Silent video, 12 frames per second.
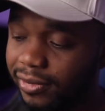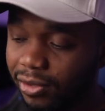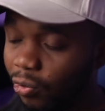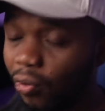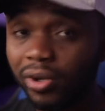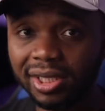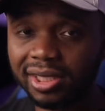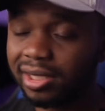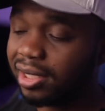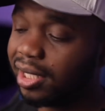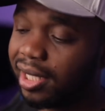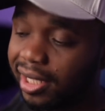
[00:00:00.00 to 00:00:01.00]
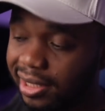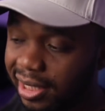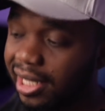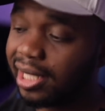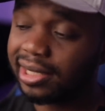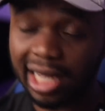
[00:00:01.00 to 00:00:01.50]
Once it
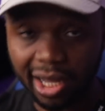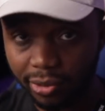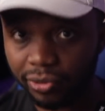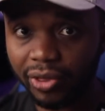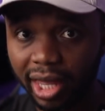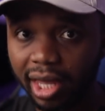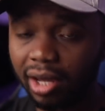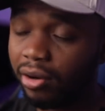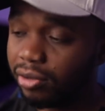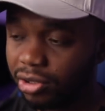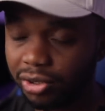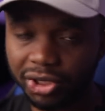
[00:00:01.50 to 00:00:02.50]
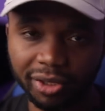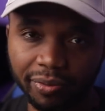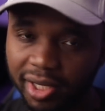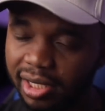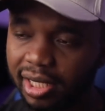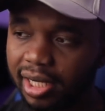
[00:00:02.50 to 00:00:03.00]
gets out there on social
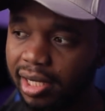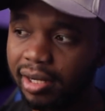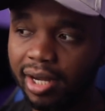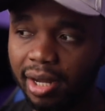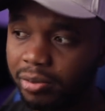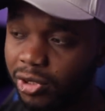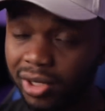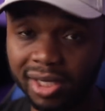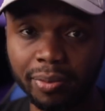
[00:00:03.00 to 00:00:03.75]
media, I'm talking